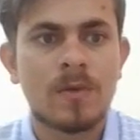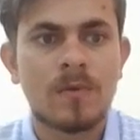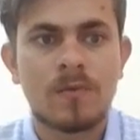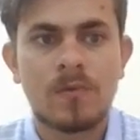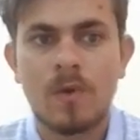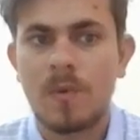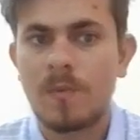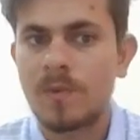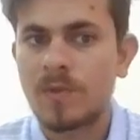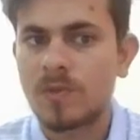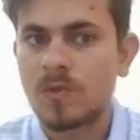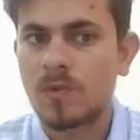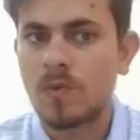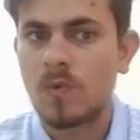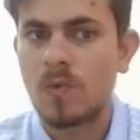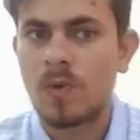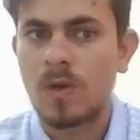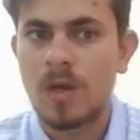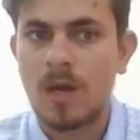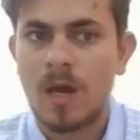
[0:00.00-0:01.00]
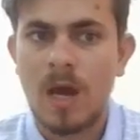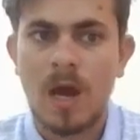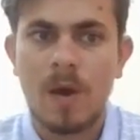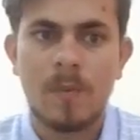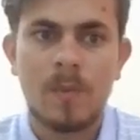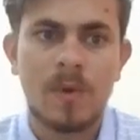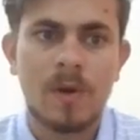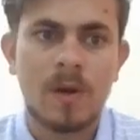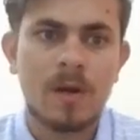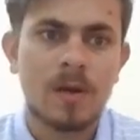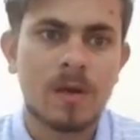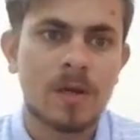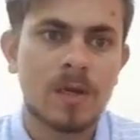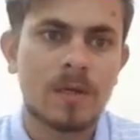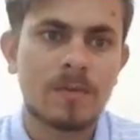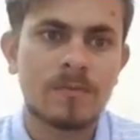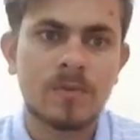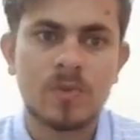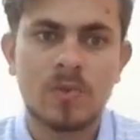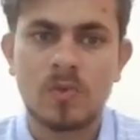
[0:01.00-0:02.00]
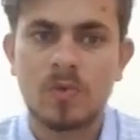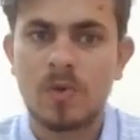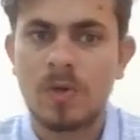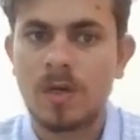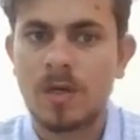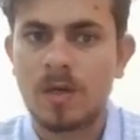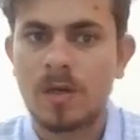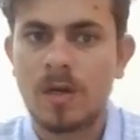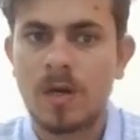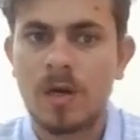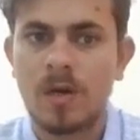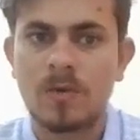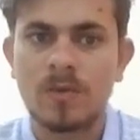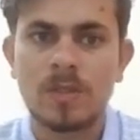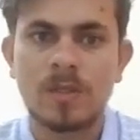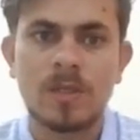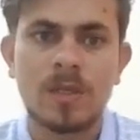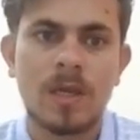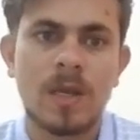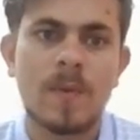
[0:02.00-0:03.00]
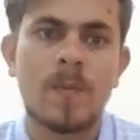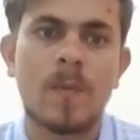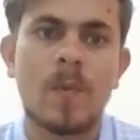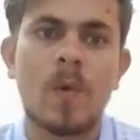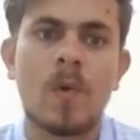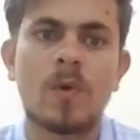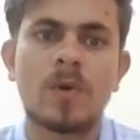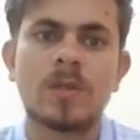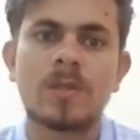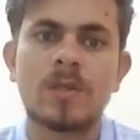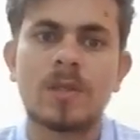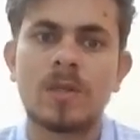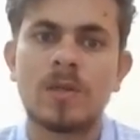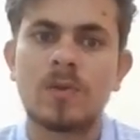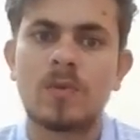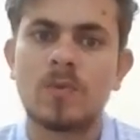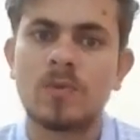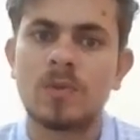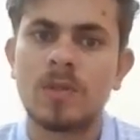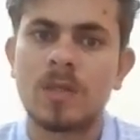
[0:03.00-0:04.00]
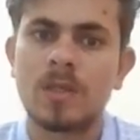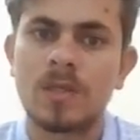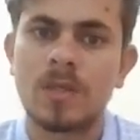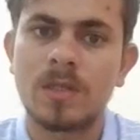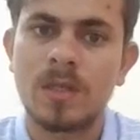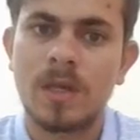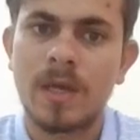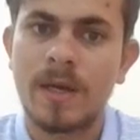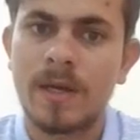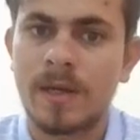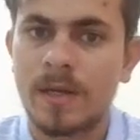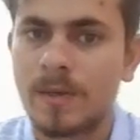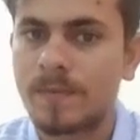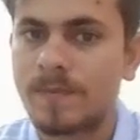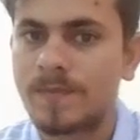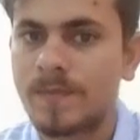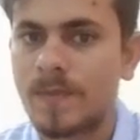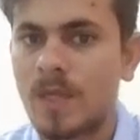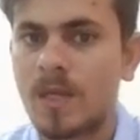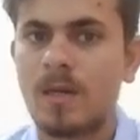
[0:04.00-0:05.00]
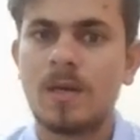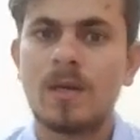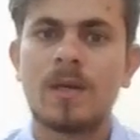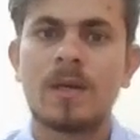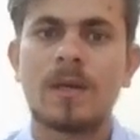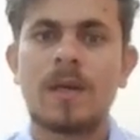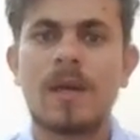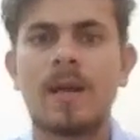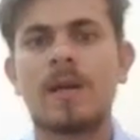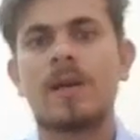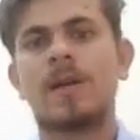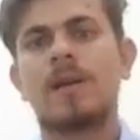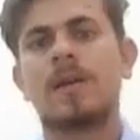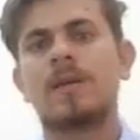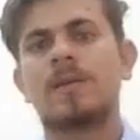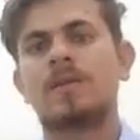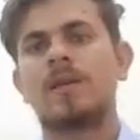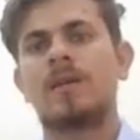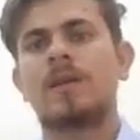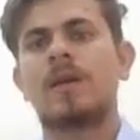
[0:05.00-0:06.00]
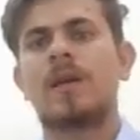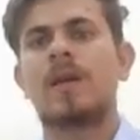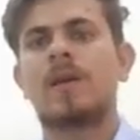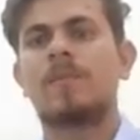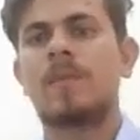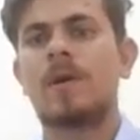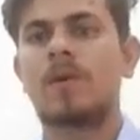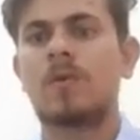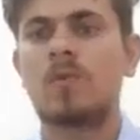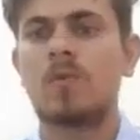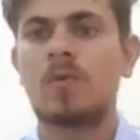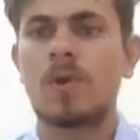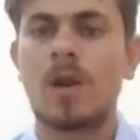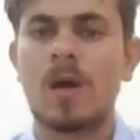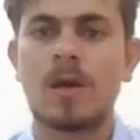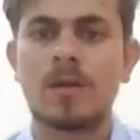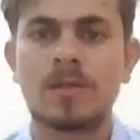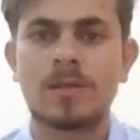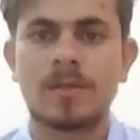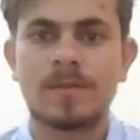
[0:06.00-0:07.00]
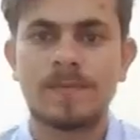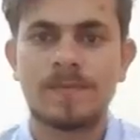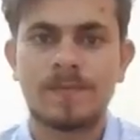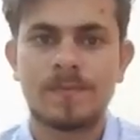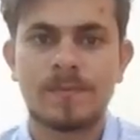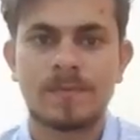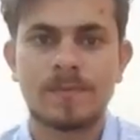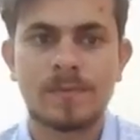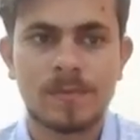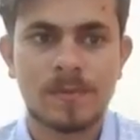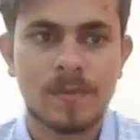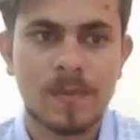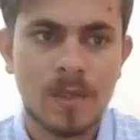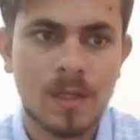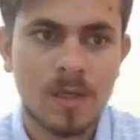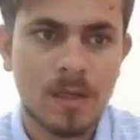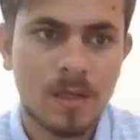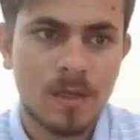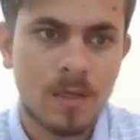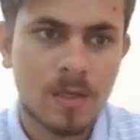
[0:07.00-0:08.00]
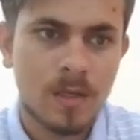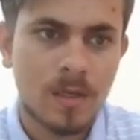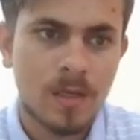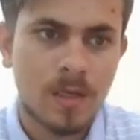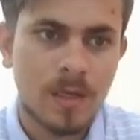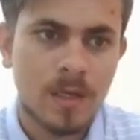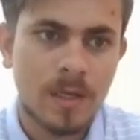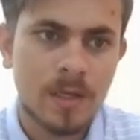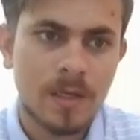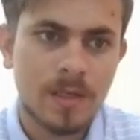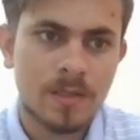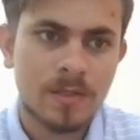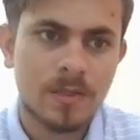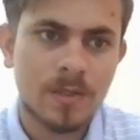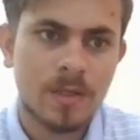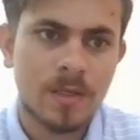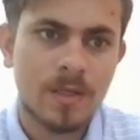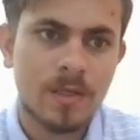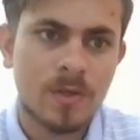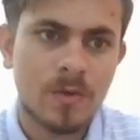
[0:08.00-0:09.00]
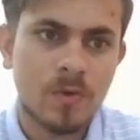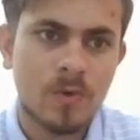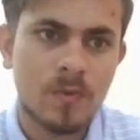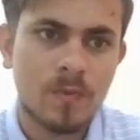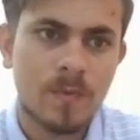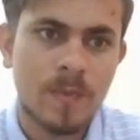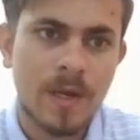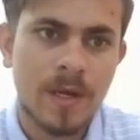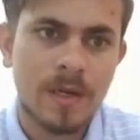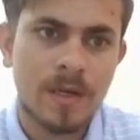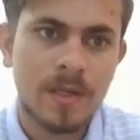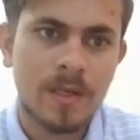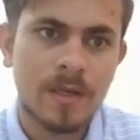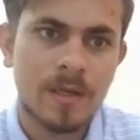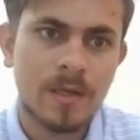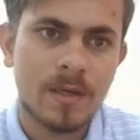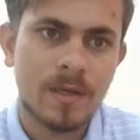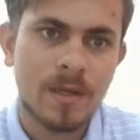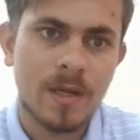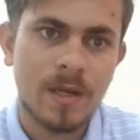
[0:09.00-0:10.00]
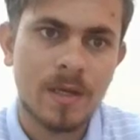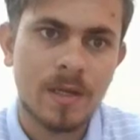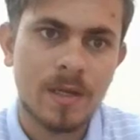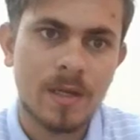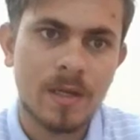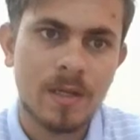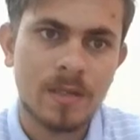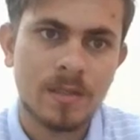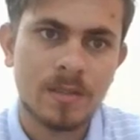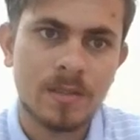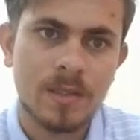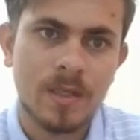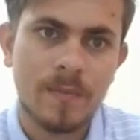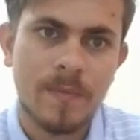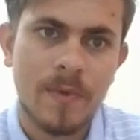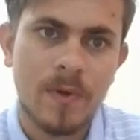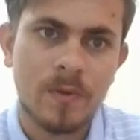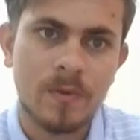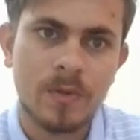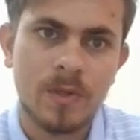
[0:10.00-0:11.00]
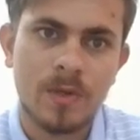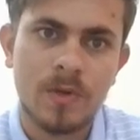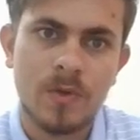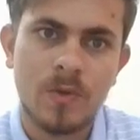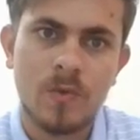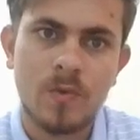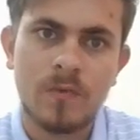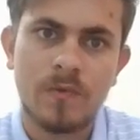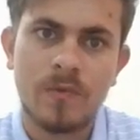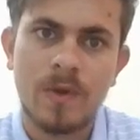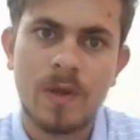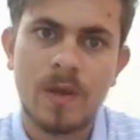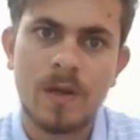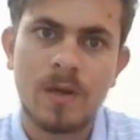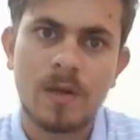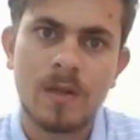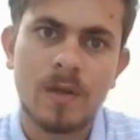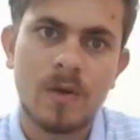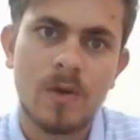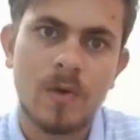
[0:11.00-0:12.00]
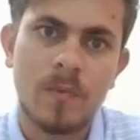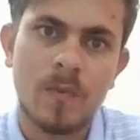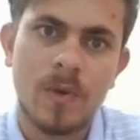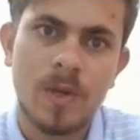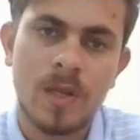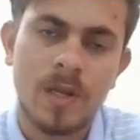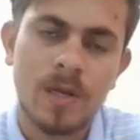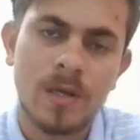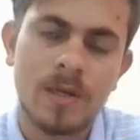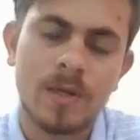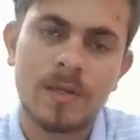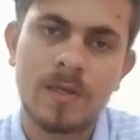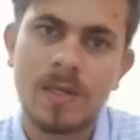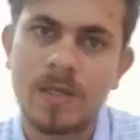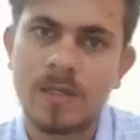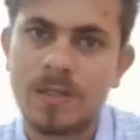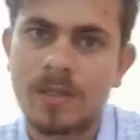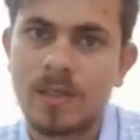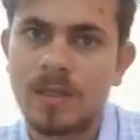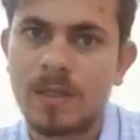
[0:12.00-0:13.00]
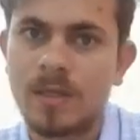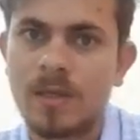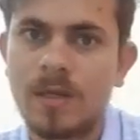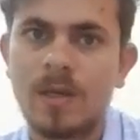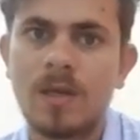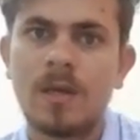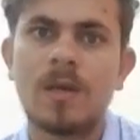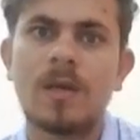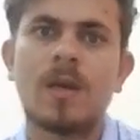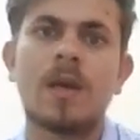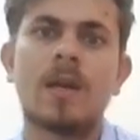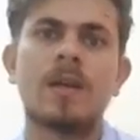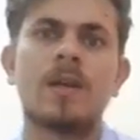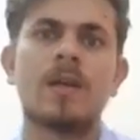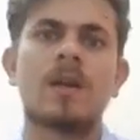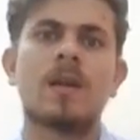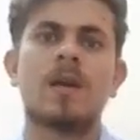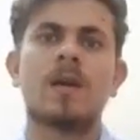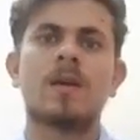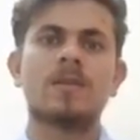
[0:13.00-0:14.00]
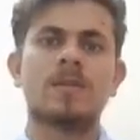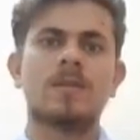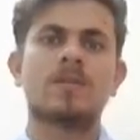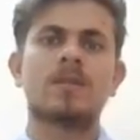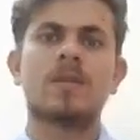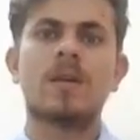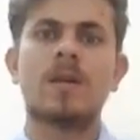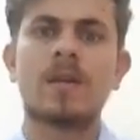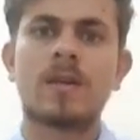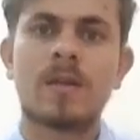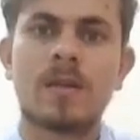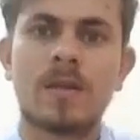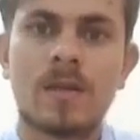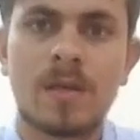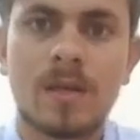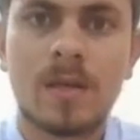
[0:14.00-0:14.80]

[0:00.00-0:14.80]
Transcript: from school, Abra, comes to her house and prods her to just get up, get dressed, and get back to class. In a study group, Betty and he learns about the new field of DNA testing and realizes that